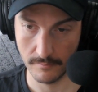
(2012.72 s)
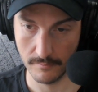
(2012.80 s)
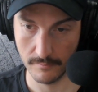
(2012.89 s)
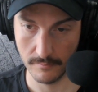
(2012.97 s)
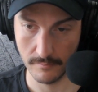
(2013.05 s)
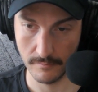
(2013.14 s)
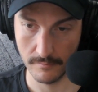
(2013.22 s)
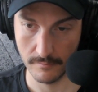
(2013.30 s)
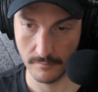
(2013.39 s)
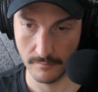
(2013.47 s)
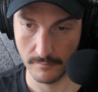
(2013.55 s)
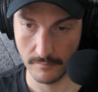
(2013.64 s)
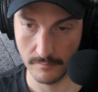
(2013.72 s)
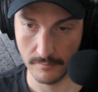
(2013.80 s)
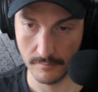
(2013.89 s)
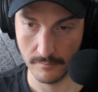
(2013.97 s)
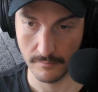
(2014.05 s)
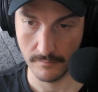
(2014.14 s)

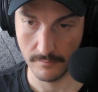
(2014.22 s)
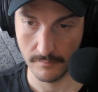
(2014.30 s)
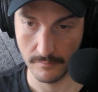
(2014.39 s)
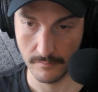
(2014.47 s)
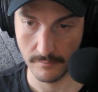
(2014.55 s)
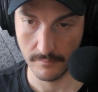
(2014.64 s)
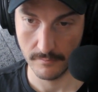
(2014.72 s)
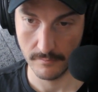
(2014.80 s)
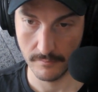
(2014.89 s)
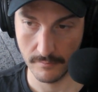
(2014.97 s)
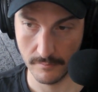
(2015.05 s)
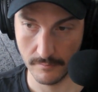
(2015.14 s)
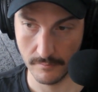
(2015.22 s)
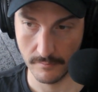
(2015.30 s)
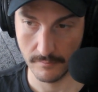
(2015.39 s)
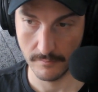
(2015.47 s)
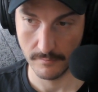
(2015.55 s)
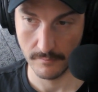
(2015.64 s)

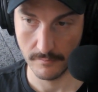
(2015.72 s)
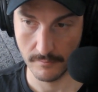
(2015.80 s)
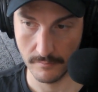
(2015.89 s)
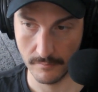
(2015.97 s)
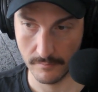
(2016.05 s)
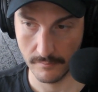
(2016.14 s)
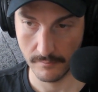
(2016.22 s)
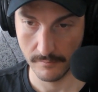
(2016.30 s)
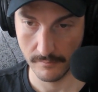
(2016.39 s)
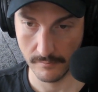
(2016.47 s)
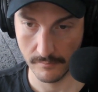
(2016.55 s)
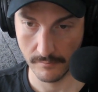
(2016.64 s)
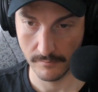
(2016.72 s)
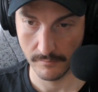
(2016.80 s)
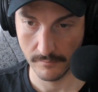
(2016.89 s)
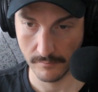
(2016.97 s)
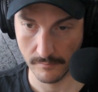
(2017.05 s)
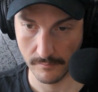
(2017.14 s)
The person shown says nothing.